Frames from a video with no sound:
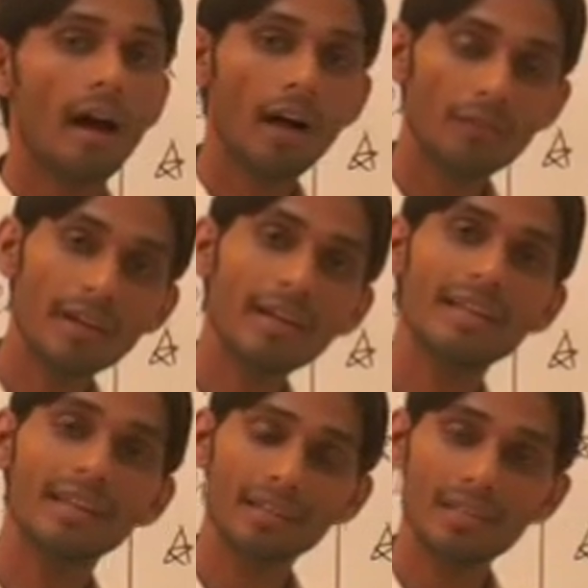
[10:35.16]
after
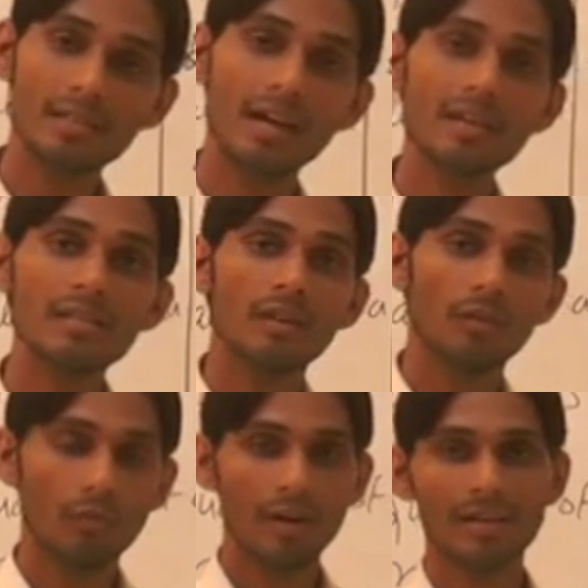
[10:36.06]
getting discharge,
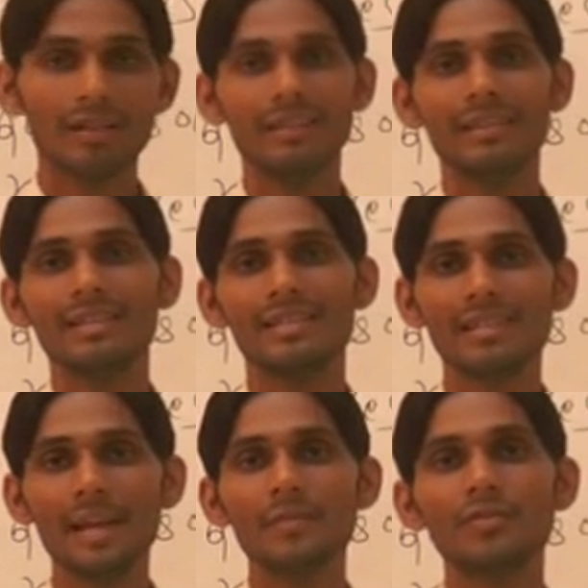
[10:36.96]
what are all the
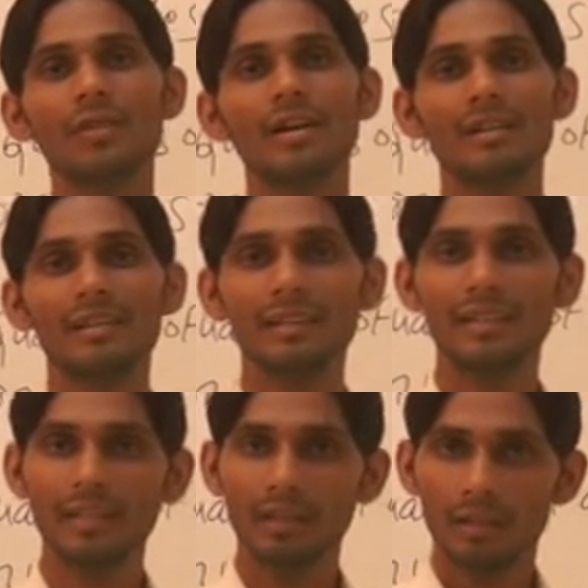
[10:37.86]
steps, what are all
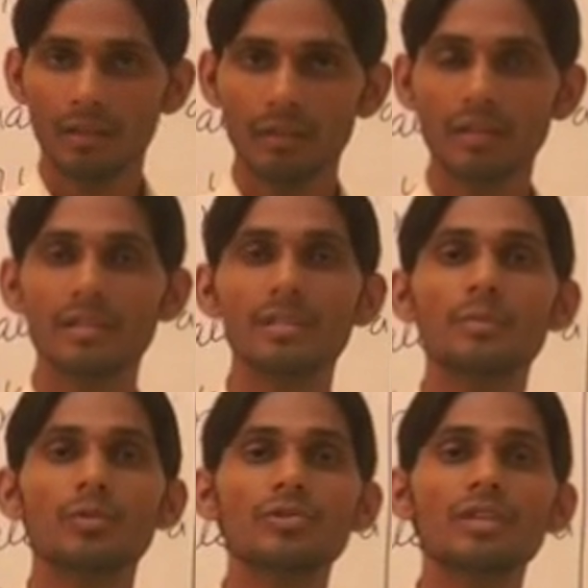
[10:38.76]
the nursing
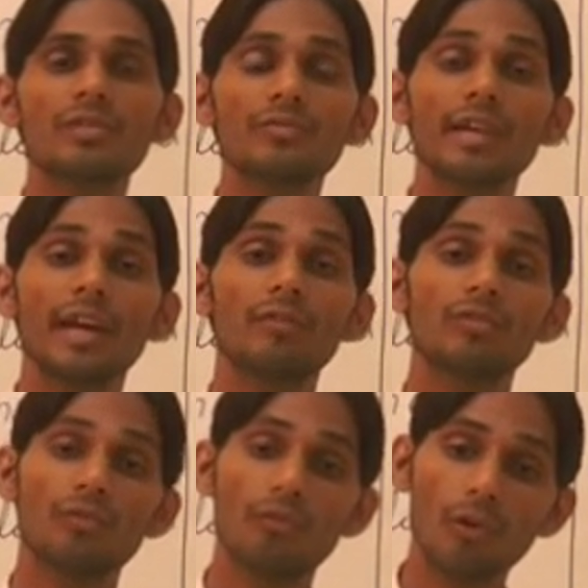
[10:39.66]
procedures we have
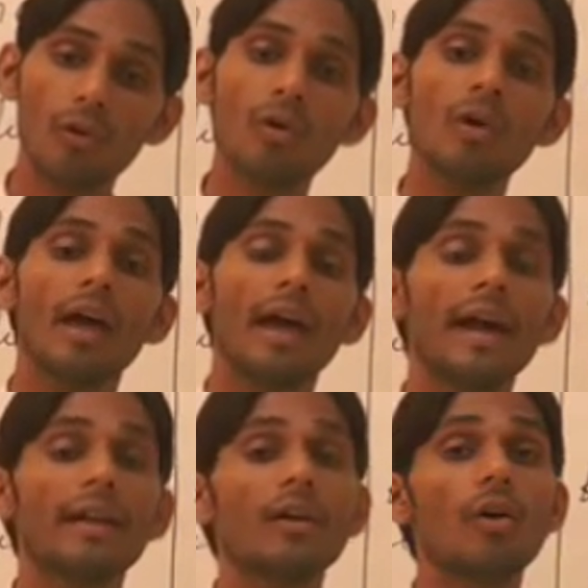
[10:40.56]
to follow
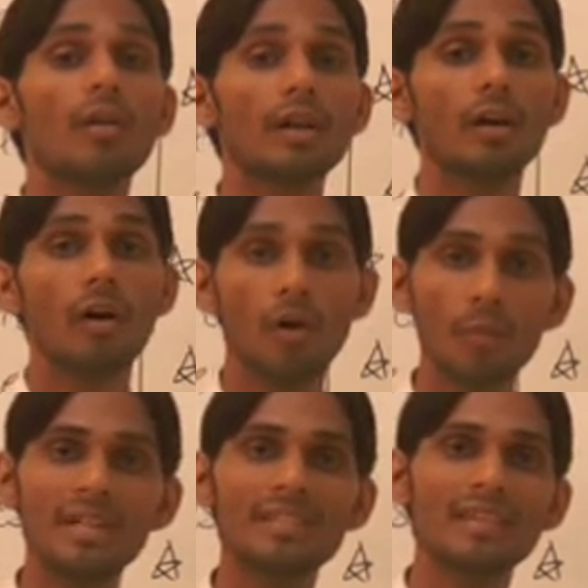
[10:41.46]
at our
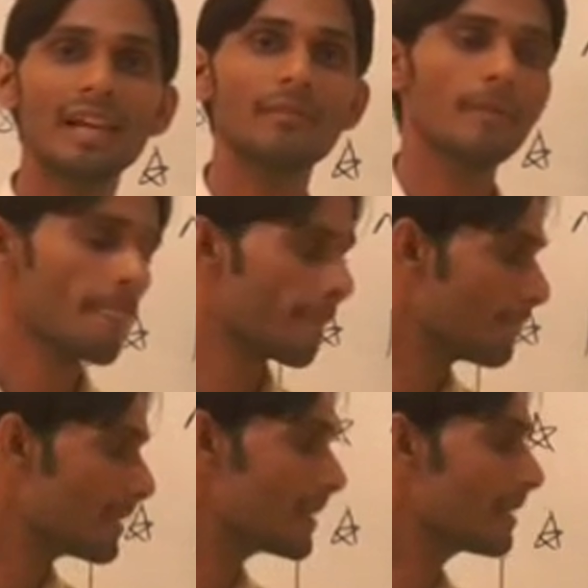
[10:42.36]
home itself.
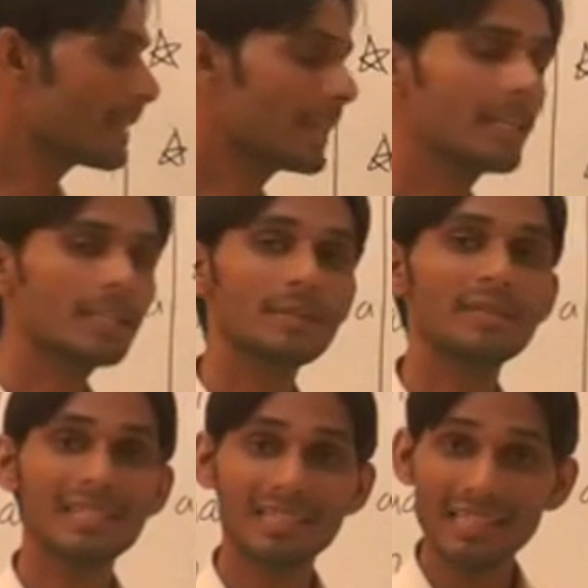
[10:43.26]
This is the things
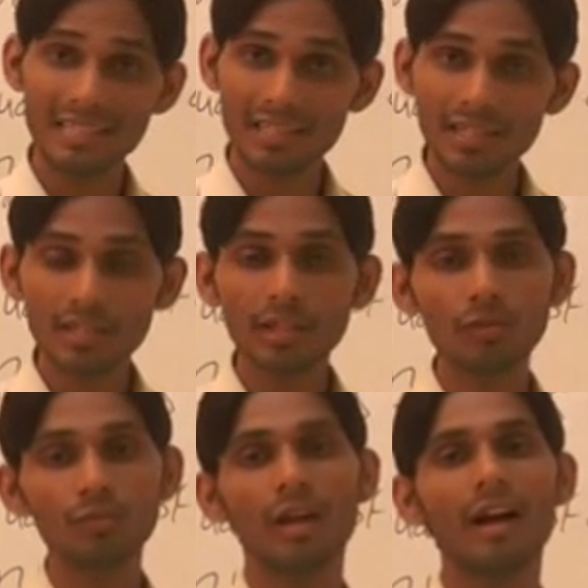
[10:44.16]
means she is
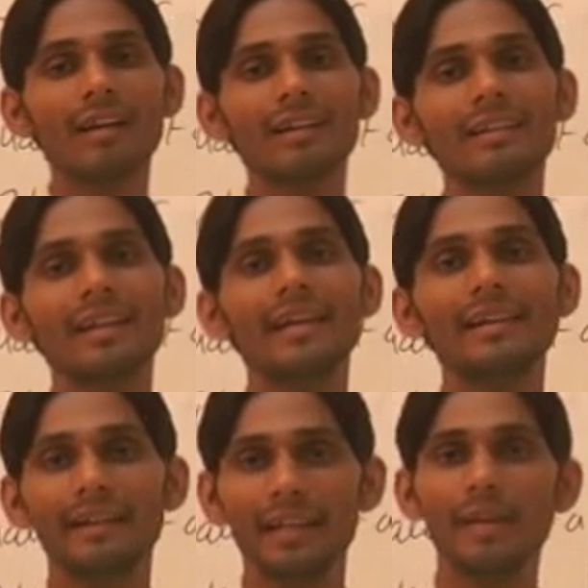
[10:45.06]
teaching to the
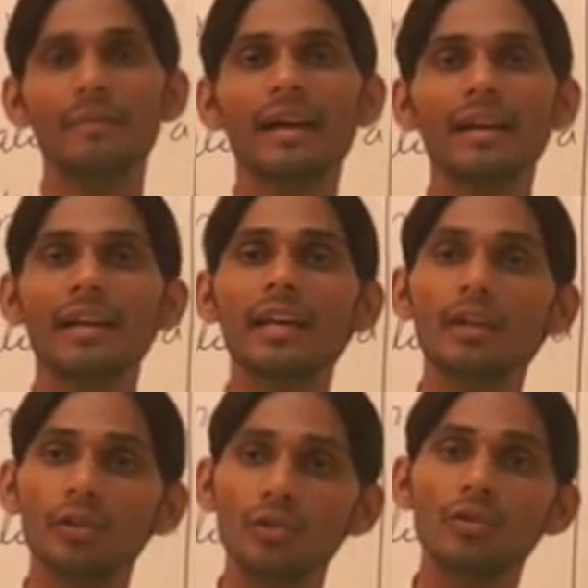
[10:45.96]
client day by day,
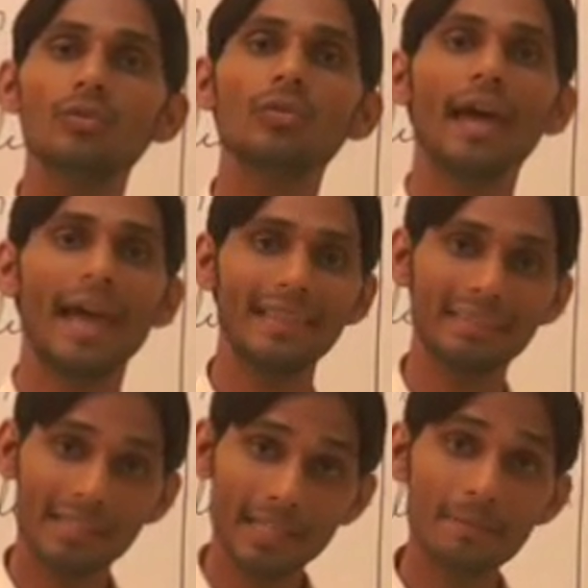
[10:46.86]
new
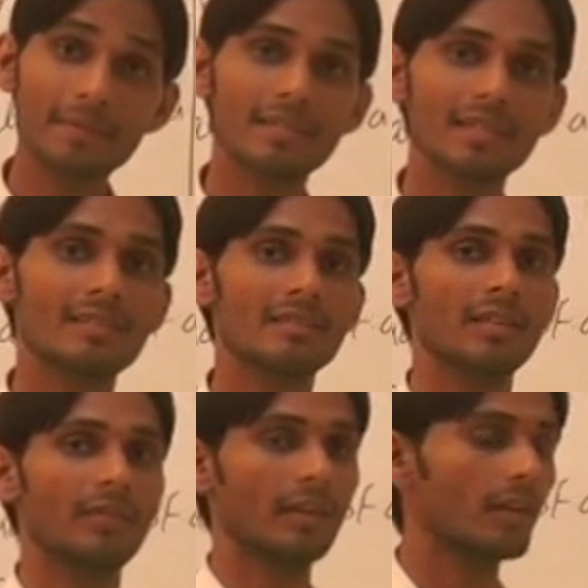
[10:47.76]
health tips she is
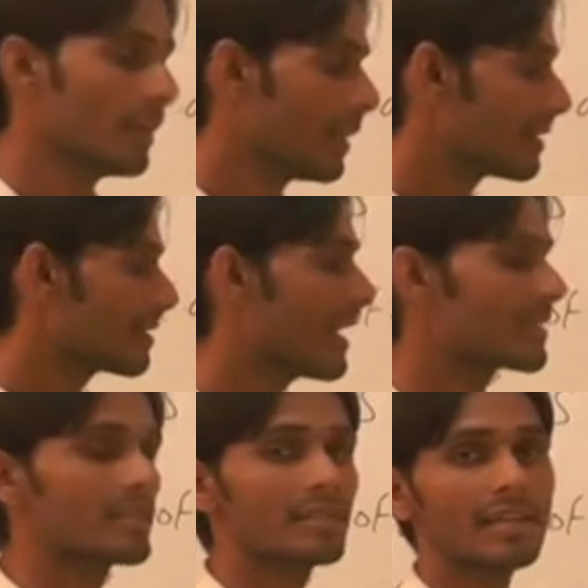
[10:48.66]
giving,
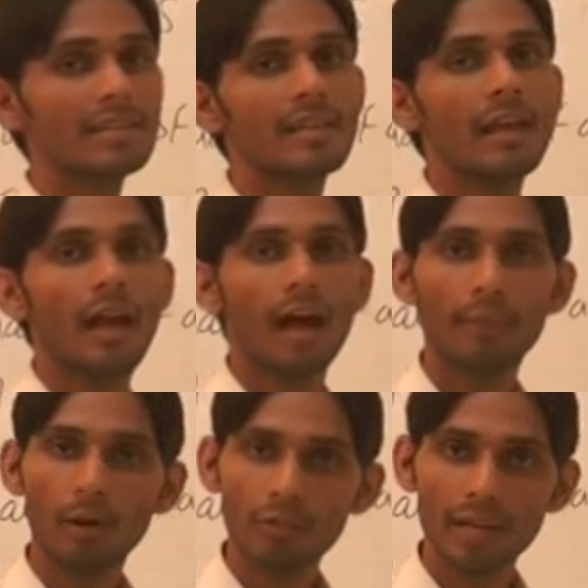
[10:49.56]
such as
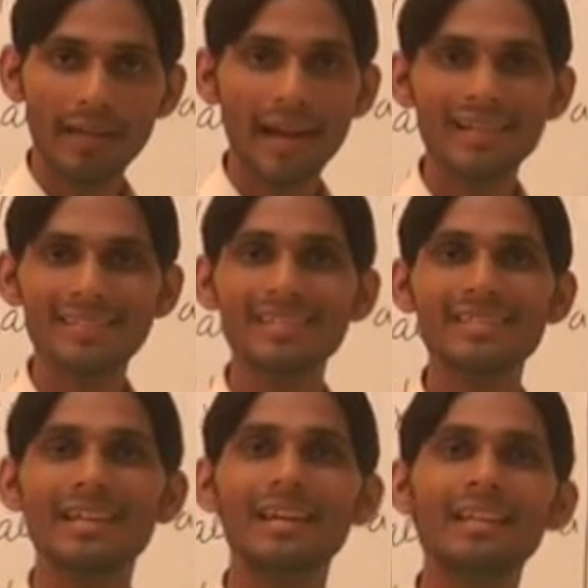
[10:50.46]
about the diet she
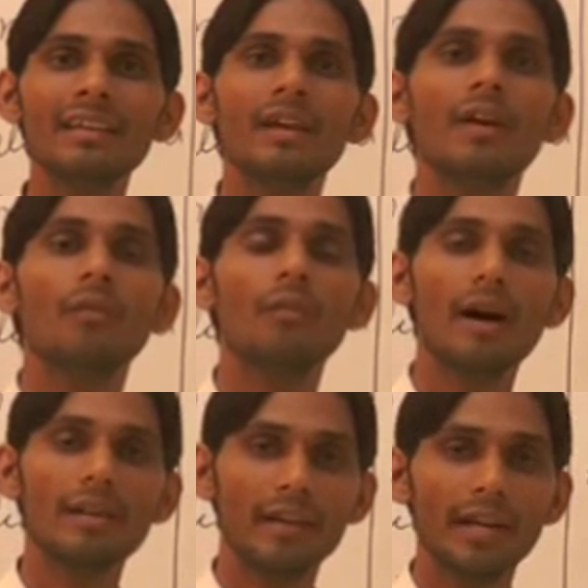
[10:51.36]
is telling,
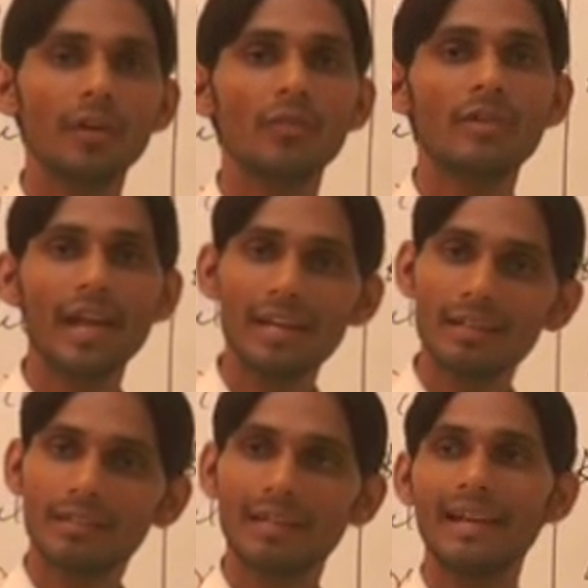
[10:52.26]
what kind of
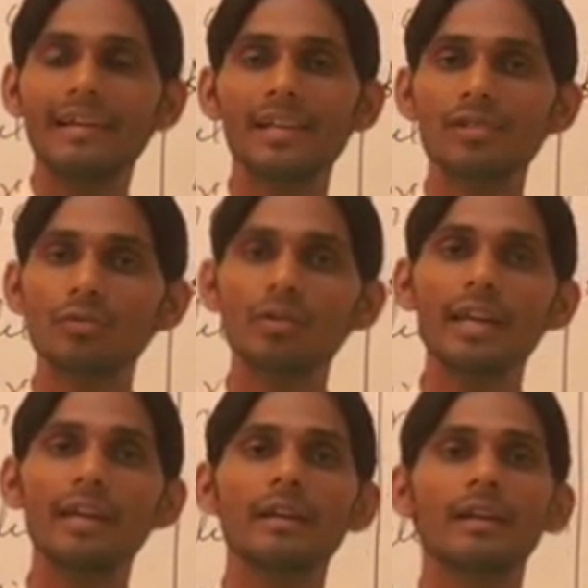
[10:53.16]
diet client has to
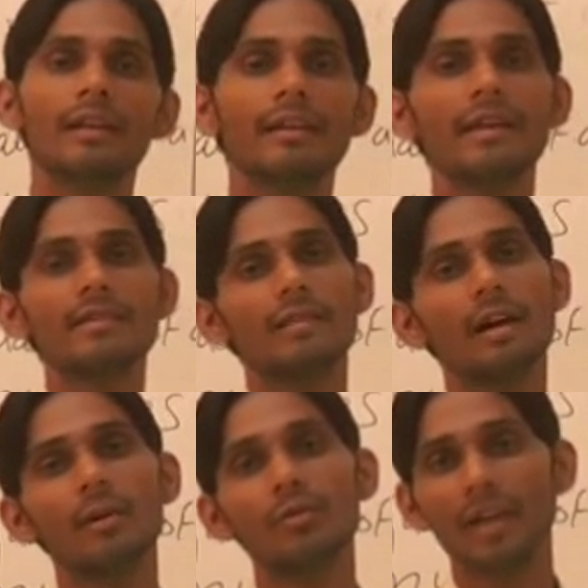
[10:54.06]
take. Next,
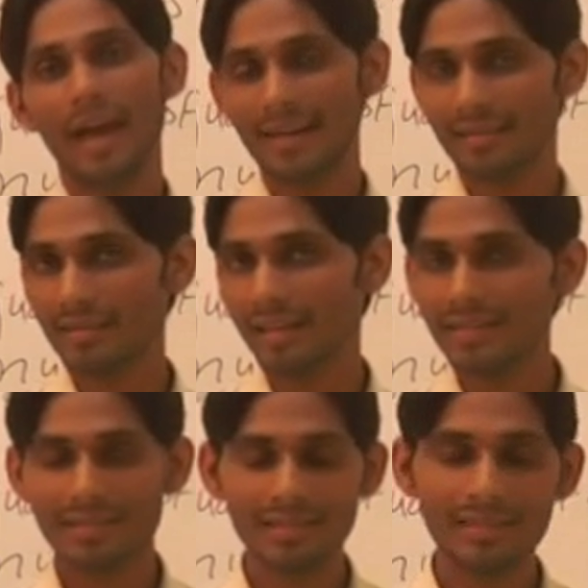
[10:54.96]
about the
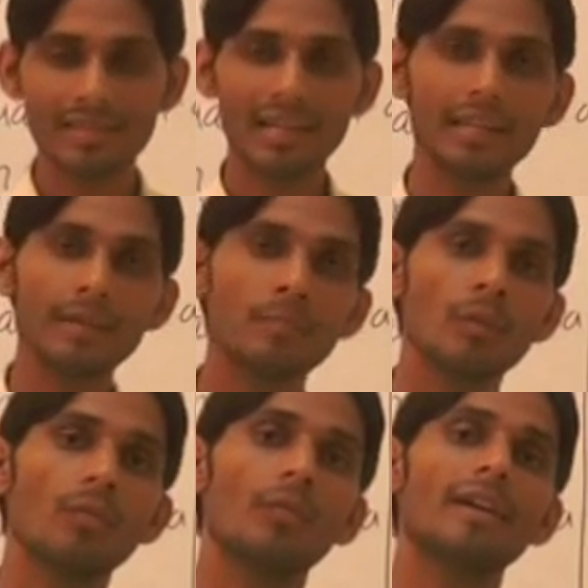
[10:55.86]
exercise she is telling,
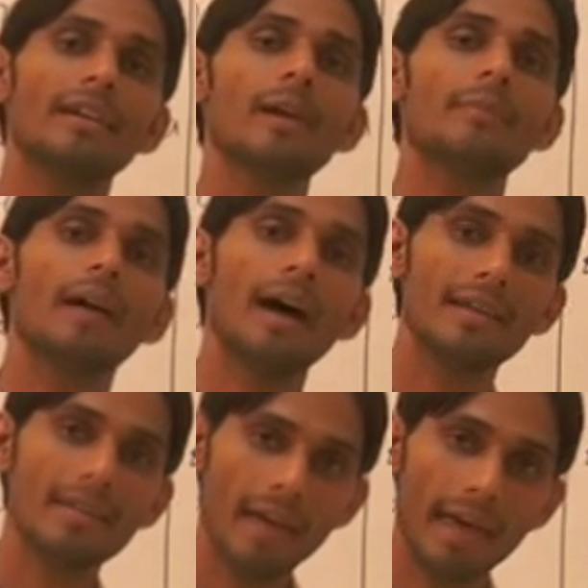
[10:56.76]
what type,
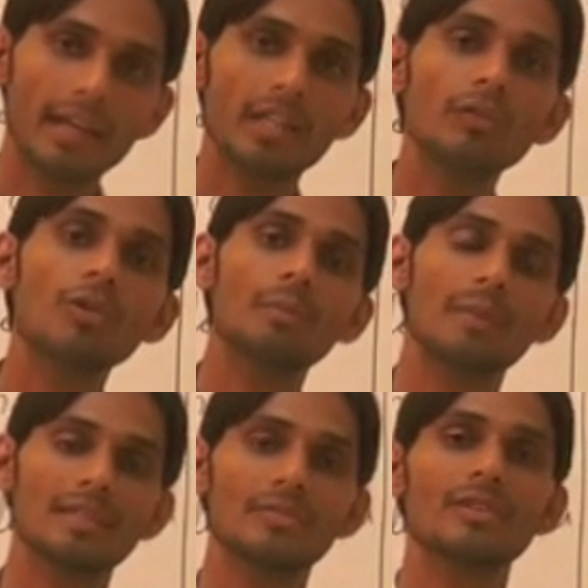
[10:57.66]
either active or
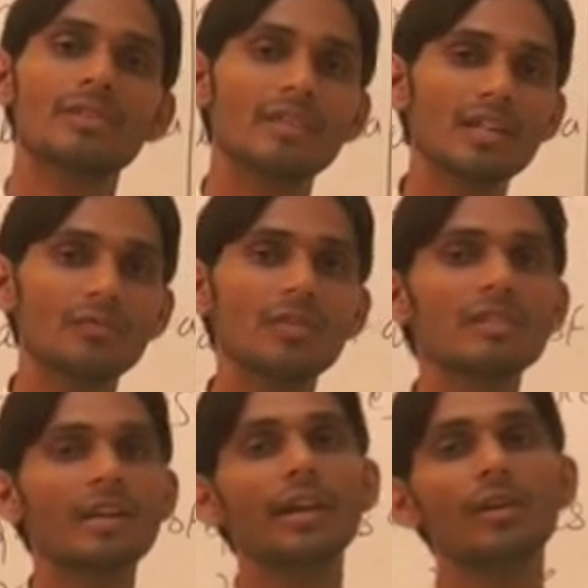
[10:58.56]
passive exercise,
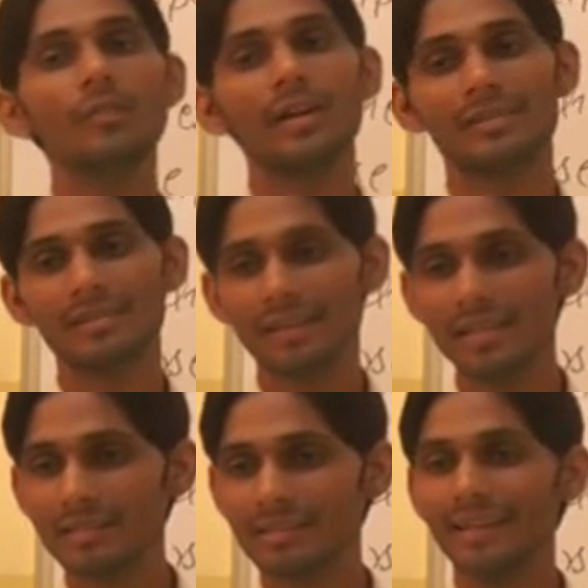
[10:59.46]
which kind of
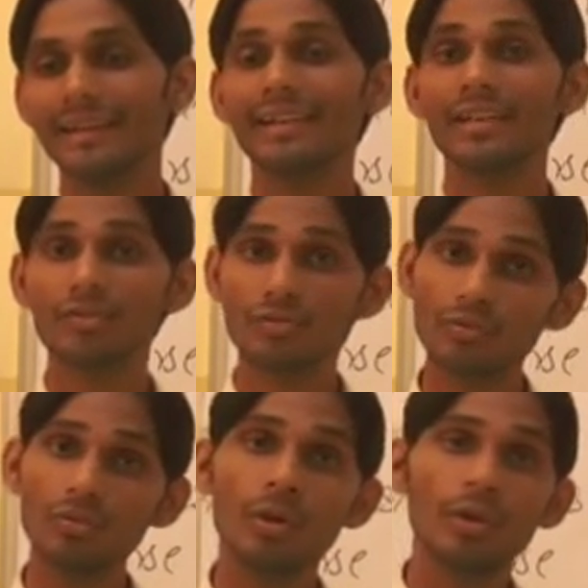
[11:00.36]
exercise client has to